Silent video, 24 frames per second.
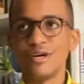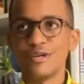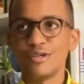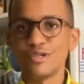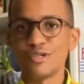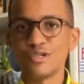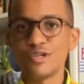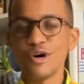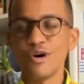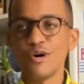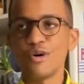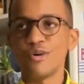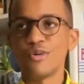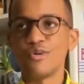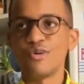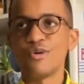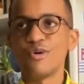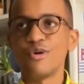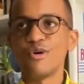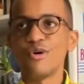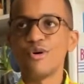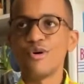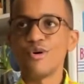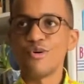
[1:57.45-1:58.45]
So,
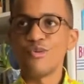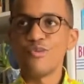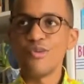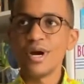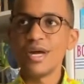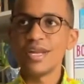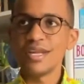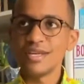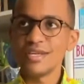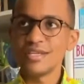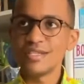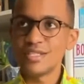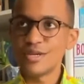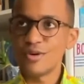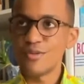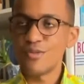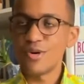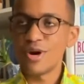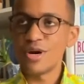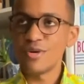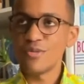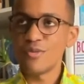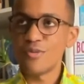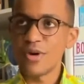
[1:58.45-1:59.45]
what is the
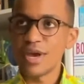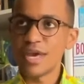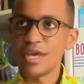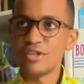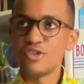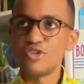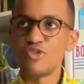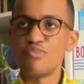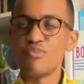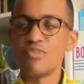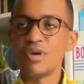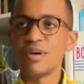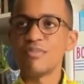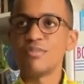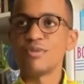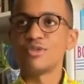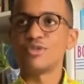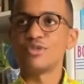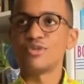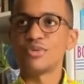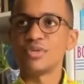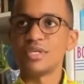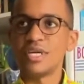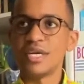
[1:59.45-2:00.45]
one way to be able
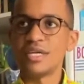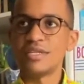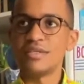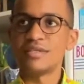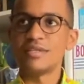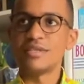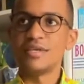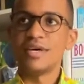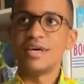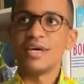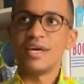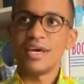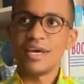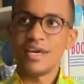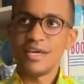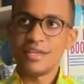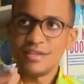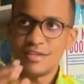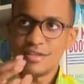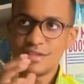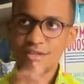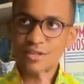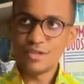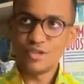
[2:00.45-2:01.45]
to get a
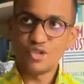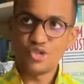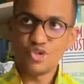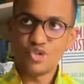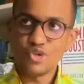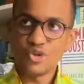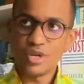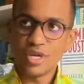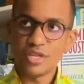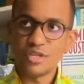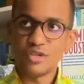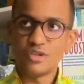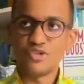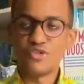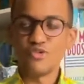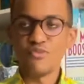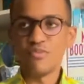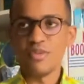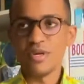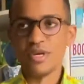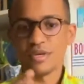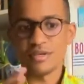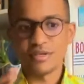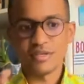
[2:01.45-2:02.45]
D student to
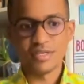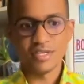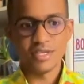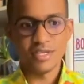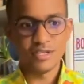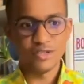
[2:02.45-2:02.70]
be a C